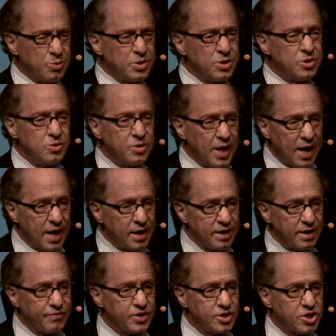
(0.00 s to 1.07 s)
They wouldn't do that
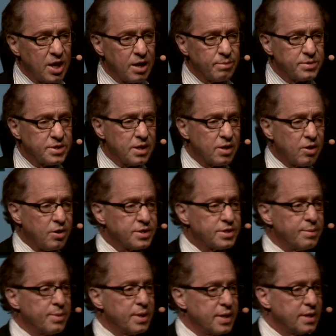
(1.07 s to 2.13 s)
if the genome still
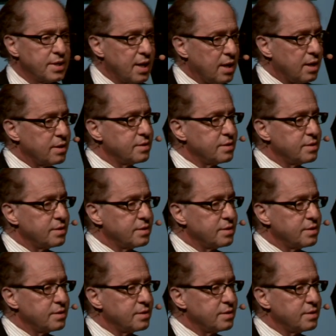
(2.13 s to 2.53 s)
cost $1 billion